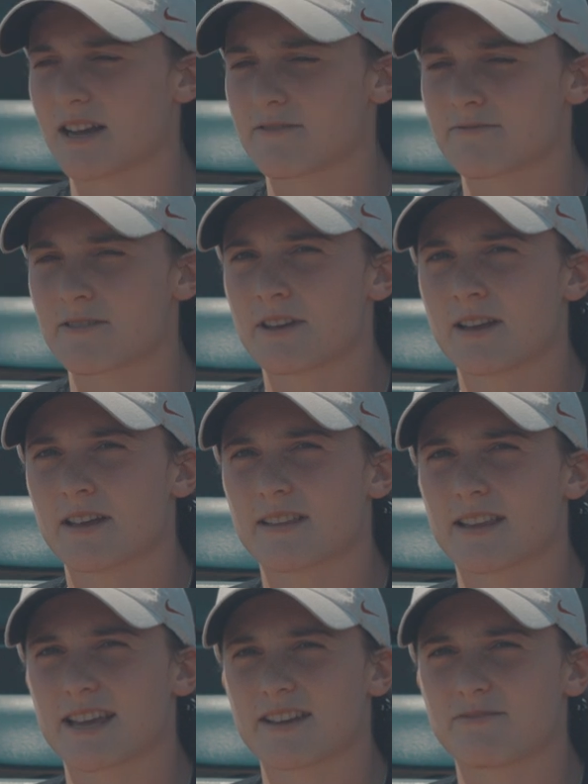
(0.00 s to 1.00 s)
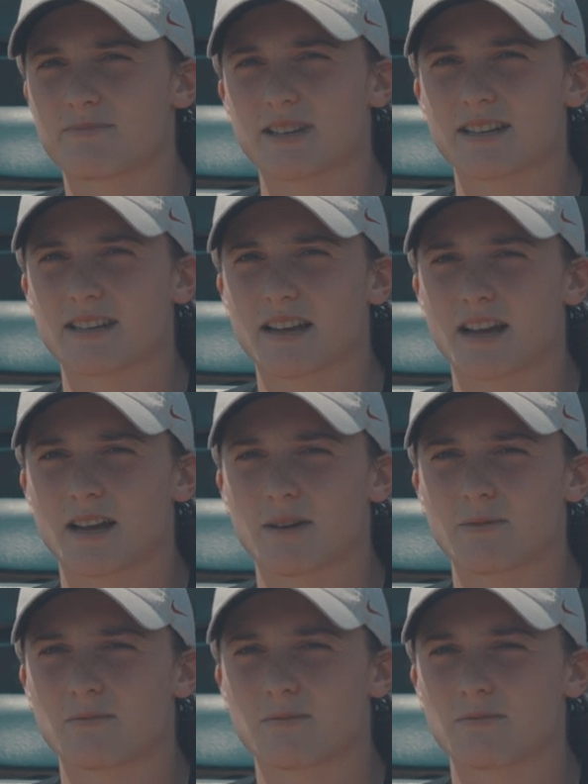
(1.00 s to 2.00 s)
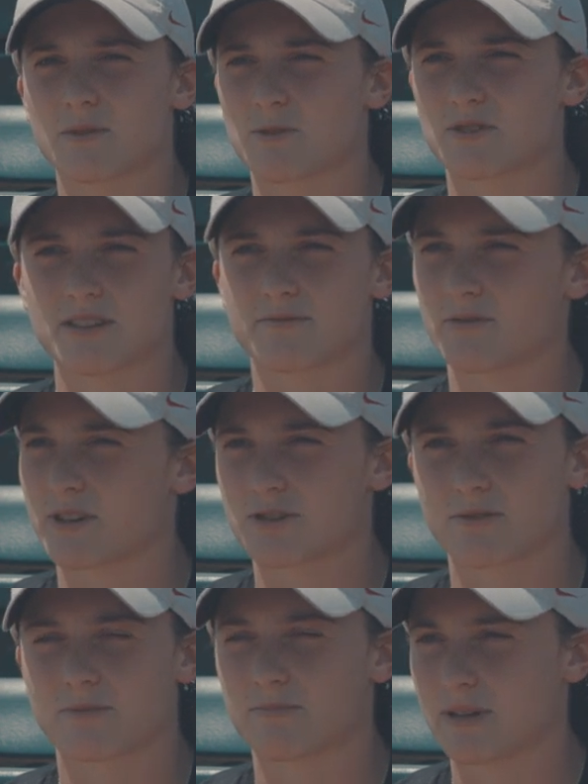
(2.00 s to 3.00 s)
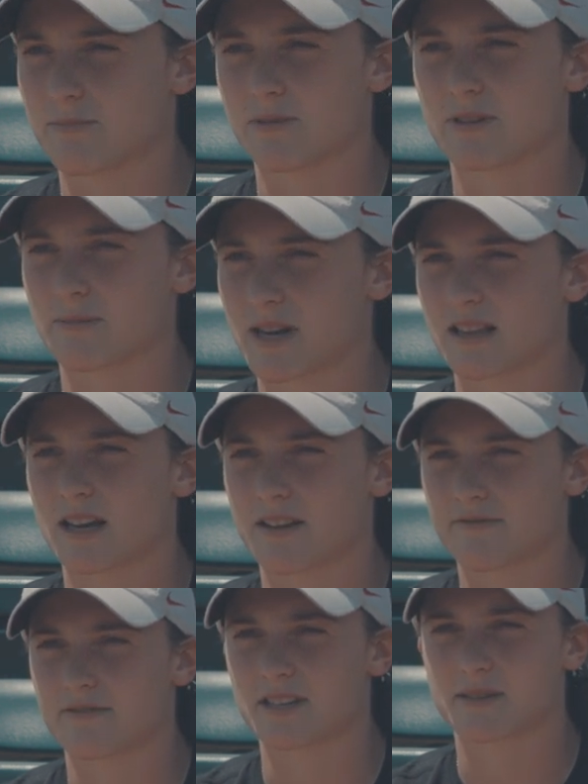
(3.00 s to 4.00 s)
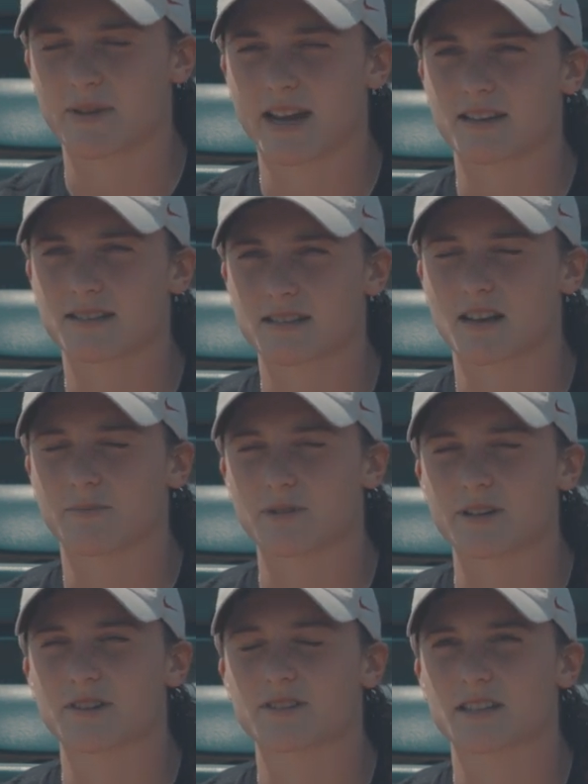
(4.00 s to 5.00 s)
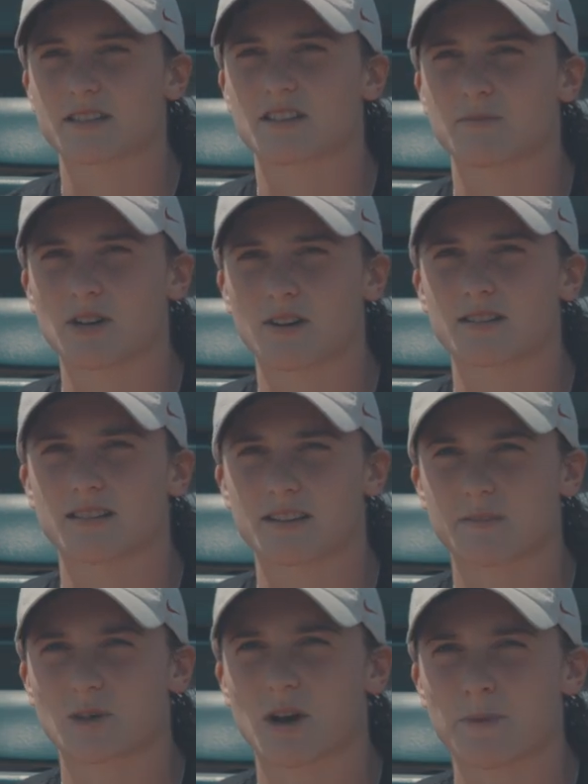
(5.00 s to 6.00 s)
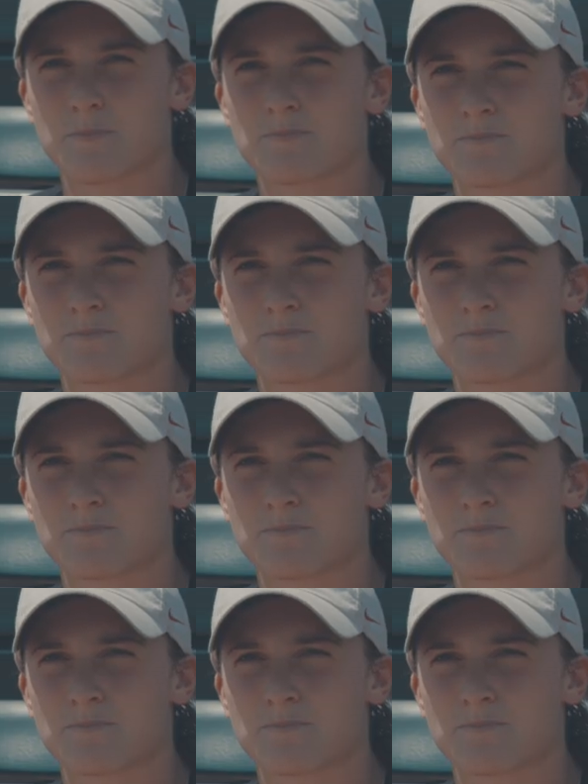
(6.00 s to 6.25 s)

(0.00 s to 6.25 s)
life. They have been uh, the most influential people in my life these past couple years, and it's going to be hard to let them go.